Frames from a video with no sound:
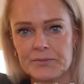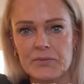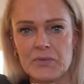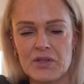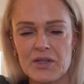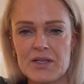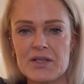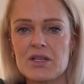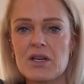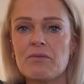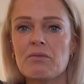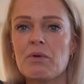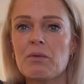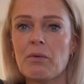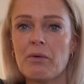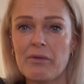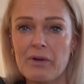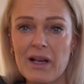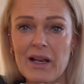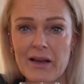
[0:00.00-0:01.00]
This year, we were
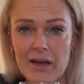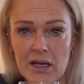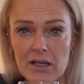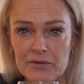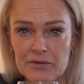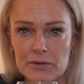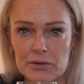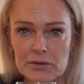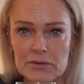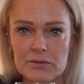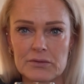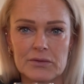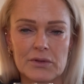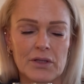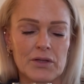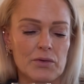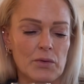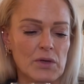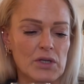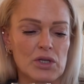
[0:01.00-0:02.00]
really careful in
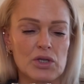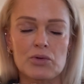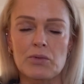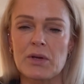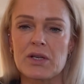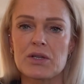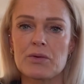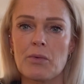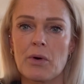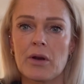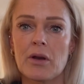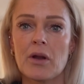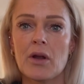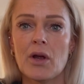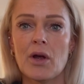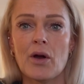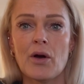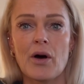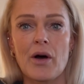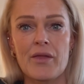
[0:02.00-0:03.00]
2021
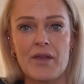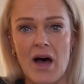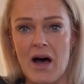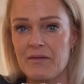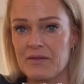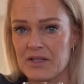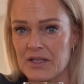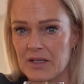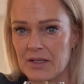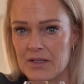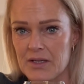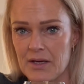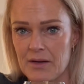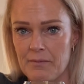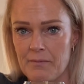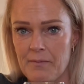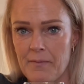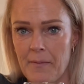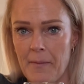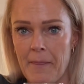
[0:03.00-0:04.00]
on the harvesting time.
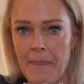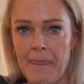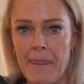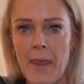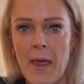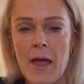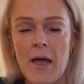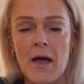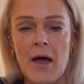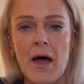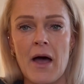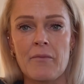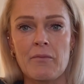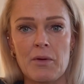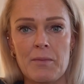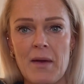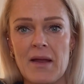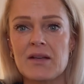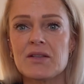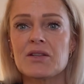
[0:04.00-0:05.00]
And we
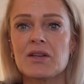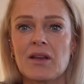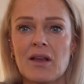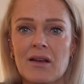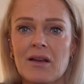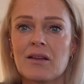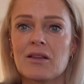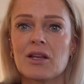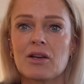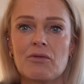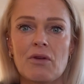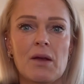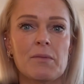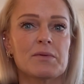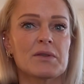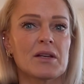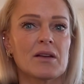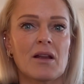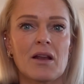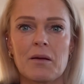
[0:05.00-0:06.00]
managed in getting the grapes
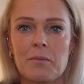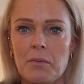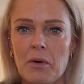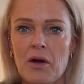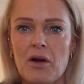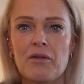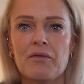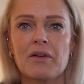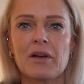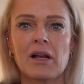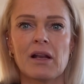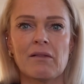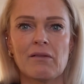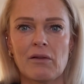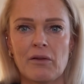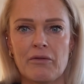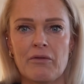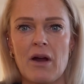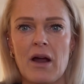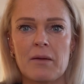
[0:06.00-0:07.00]
in at a perfect level
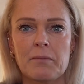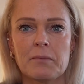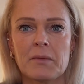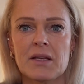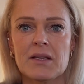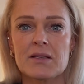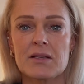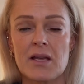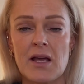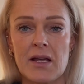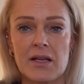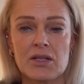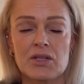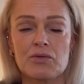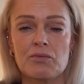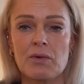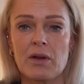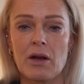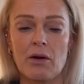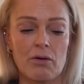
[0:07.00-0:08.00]
of ripeness. Hence,
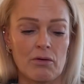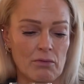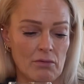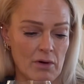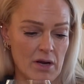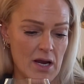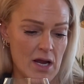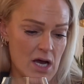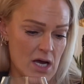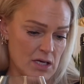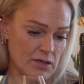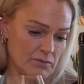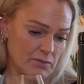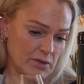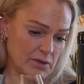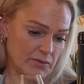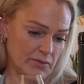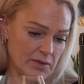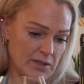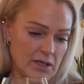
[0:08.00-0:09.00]
we are only at,
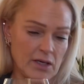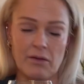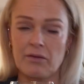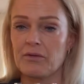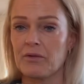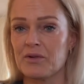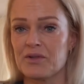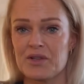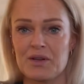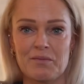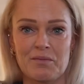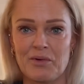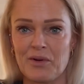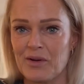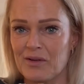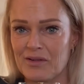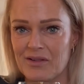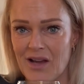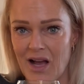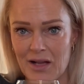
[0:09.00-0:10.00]
13
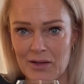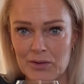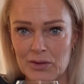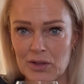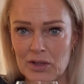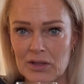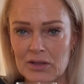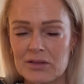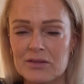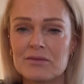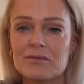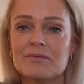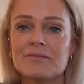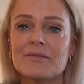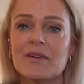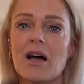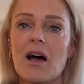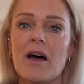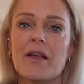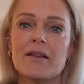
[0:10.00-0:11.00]
point alcohol
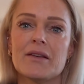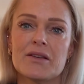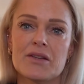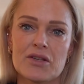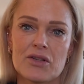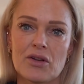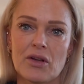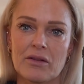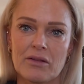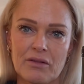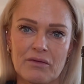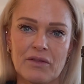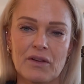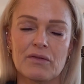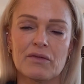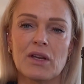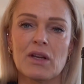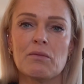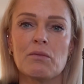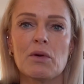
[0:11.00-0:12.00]
and not the
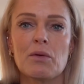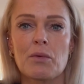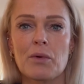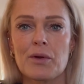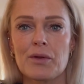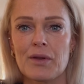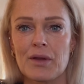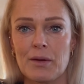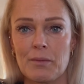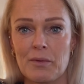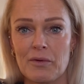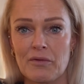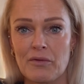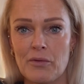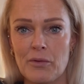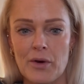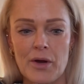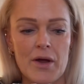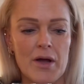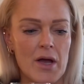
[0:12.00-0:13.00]
15 we were the year
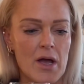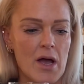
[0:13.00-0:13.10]
before.